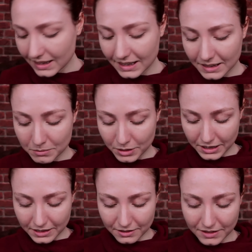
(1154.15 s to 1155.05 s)
and I'm
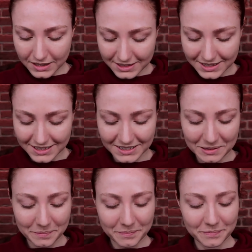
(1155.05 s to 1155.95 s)
running out of this.
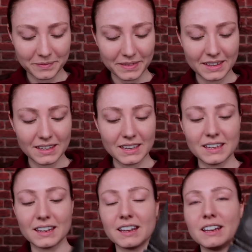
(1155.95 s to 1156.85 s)

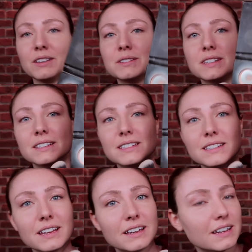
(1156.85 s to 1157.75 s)
And I use this
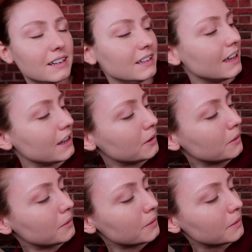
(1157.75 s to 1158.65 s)

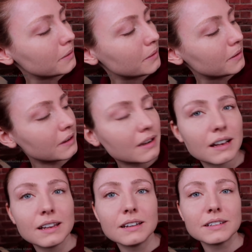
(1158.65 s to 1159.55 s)
yellow
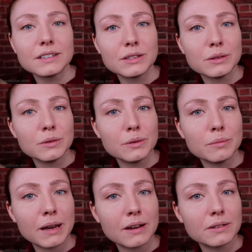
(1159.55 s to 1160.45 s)
colour to
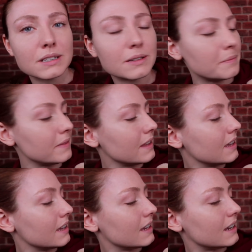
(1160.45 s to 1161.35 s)
powder,
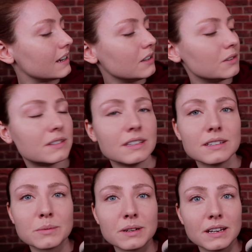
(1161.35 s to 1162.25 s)
and I use
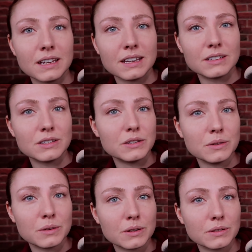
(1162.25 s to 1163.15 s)
this one here to
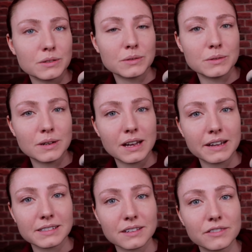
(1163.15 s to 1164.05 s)
contour,
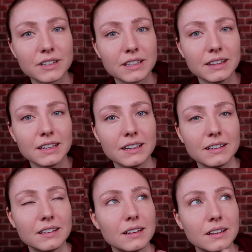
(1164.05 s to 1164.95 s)
as I find
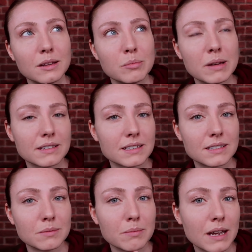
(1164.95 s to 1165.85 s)
they're the
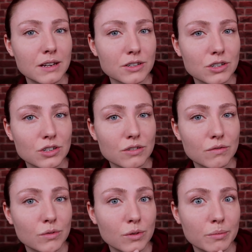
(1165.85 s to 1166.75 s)
best match
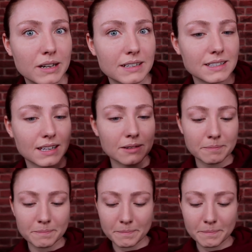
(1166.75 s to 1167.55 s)
for my skin.